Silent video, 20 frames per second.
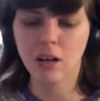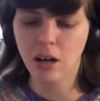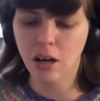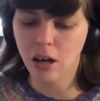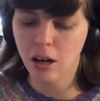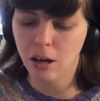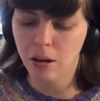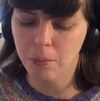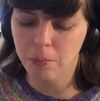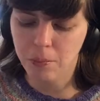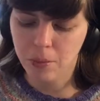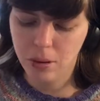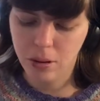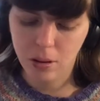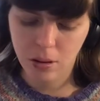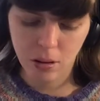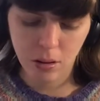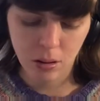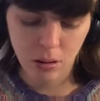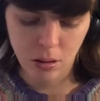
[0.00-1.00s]
come
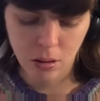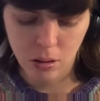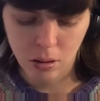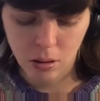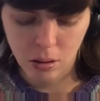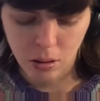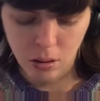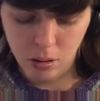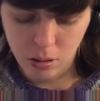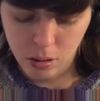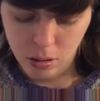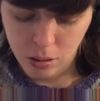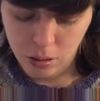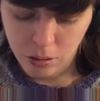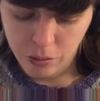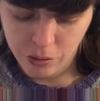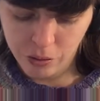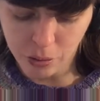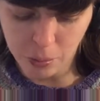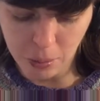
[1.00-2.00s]

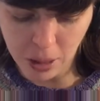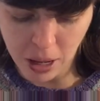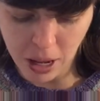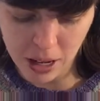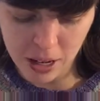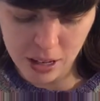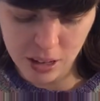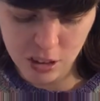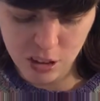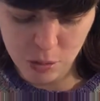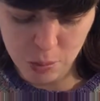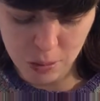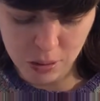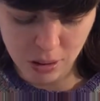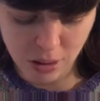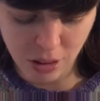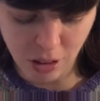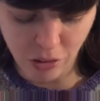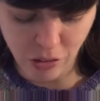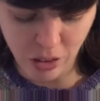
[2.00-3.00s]
from any
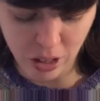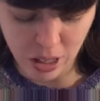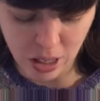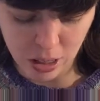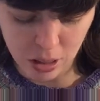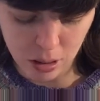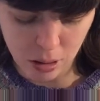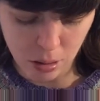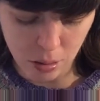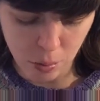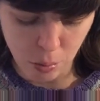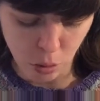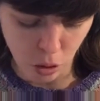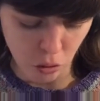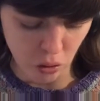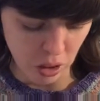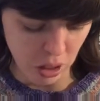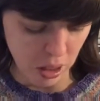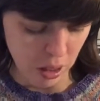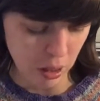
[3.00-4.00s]
specific
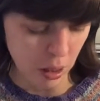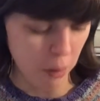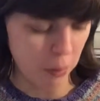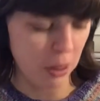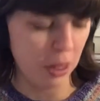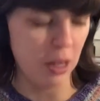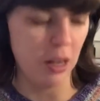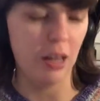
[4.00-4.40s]
movie. I mean, I